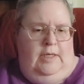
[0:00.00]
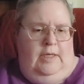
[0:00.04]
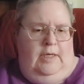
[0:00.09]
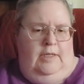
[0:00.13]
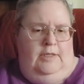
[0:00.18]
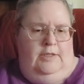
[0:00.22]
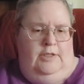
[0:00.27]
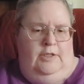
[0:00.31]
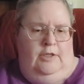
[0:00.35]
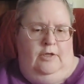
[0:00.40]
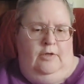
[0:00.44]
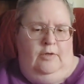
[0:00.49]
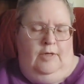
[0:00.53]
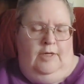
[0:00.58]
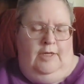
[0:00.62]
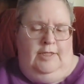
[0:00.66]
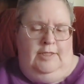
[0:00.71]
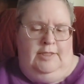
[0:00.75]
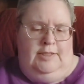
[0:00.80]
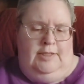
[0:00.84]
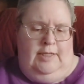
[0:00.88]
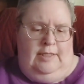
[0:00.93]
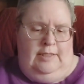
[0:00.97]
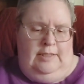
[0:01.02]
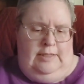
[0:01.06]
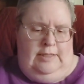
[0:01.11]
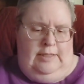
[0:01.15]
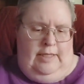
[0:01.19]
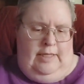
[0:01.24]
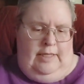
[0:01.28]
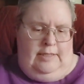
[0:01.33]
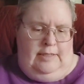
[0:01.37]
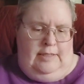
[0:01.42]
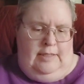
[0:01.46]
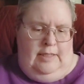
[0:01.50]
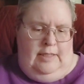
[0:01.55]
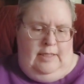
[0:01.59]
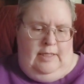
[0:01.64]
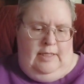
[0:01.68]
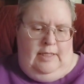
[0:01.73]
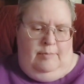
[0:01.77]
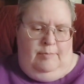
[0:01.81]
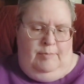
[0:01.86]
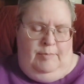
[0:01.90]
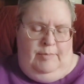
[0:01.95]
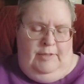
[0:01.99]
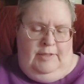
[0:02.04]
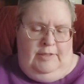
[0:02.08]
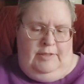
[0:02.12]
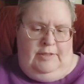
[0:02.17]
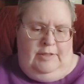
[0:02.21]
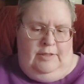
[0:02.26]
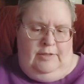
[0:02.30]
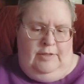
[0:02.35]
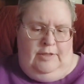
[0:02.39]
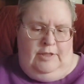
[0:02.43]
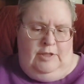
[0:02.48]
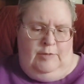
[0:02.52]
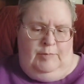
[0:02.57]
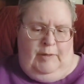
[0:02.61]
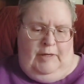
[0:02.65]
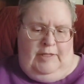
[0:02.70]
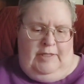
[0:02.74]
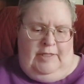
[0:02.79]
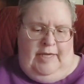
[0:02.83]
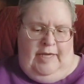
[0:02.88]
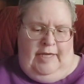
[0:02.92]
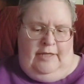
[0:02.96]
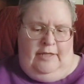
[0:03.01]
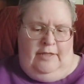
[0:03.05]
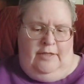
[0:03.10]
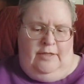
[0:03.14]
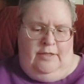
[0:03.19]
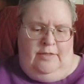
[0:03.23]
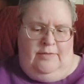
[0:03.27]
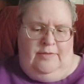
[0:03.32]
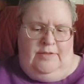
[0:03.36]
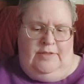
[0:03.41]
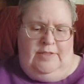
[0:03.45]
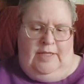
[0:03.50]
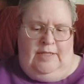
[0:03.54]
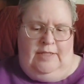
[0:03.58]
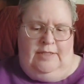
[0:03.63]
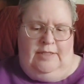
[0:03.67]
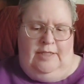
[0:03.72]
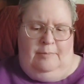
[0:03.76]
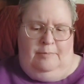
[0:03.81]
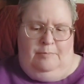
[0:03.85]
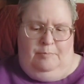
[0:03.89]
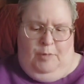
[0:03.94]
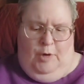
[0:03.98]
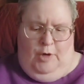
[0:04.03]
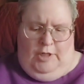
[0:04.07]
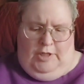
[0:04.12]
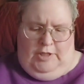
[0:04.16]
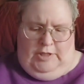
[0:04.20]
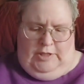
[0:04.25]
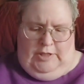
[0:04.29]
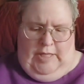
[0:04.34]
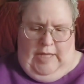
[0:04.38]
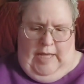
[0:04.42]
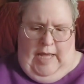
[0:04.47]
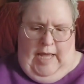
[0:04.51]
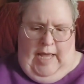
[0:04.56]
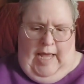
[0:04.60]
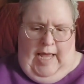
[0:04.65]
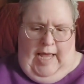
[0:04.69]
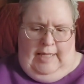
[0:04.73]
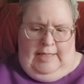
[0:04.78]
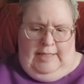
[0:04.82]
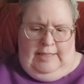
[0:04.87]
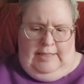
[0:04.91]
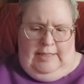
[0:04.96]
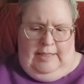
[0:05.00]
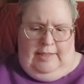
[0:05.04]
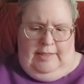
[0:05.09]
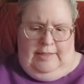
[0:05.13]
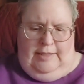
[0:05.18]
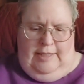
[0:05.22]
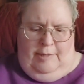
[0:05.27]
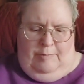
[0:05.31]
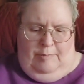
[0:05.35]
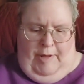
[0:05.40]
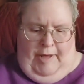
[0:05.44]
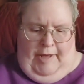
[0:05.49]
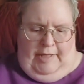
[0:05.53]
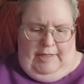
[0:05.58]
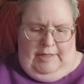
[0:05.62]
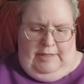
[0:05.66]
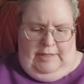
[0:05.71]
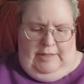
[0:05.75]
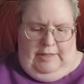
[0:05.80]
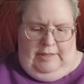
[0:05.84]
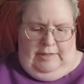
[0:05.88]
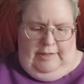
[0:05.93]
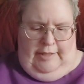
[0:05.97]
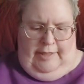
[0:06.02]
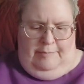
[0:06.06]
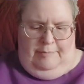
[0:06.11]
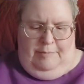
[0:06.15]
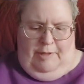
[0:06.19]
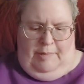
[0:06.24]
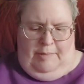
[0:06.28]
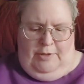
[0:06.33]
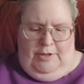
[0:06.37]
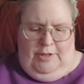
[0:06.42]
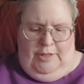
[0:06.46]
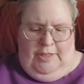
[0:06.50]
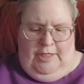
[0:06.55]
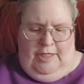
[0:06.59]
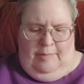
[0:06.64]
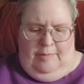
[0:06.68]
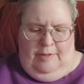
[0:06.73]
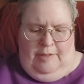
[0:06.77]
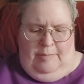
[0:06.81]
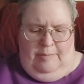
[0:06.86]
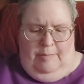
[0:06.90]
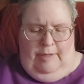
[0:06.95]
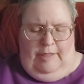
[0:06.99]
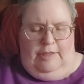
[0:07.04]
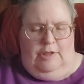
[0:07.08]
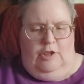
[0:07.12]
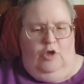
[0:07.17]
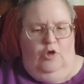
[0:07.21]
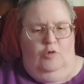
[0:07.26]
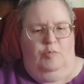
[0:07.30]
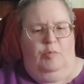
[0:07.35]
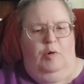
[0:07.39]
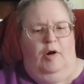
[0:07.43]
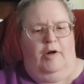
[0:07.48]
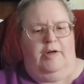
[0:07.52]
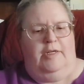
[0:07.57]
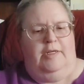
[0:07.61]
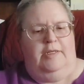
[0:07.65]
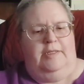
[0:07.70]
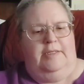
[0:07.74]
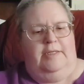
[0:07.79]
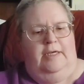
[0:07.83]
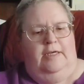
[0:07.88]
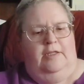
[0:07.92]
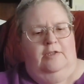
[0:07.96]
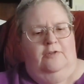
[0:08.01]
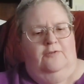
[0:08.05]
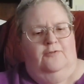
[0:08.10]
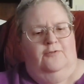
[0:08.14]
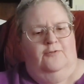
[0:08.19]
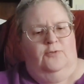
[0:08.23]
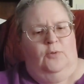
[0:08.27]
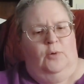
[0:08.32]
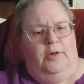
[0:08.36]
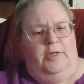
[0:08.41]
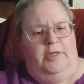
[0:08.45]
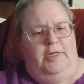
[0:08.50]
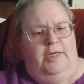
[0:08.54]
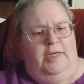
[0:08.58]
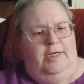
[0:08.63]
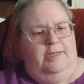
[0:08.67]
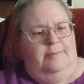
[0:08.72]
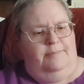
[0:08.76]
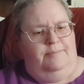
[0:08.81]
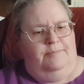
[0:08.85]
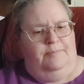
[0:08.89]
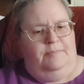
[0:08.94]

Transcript: So Sunset. So this is by the editors of Sunset Books and Sunset Magazine, Lane Publishing Company, Menlo Park, California.